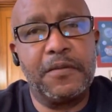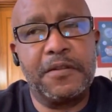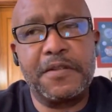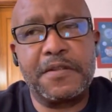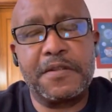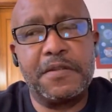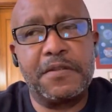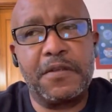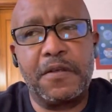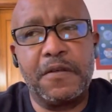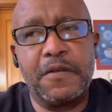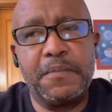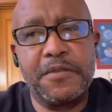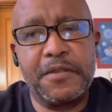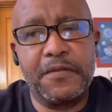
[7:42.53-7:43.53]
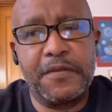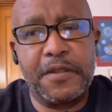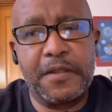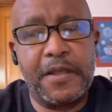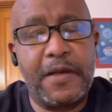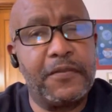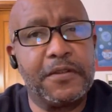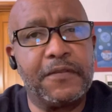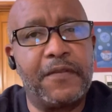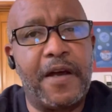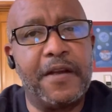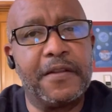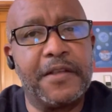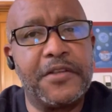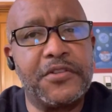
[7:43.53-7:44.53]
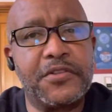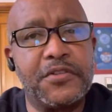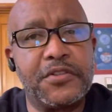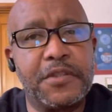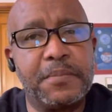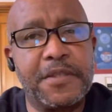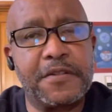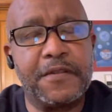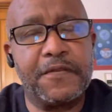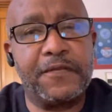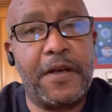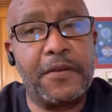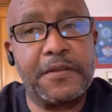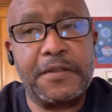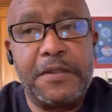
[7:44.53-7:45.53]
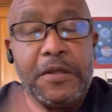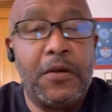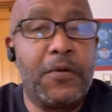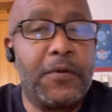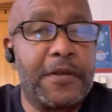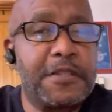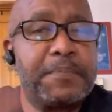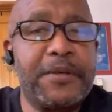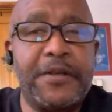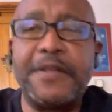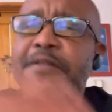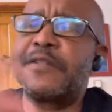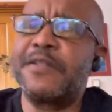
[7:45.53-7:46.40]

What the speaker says: just in terms of the level of violation she must have felt or experienced.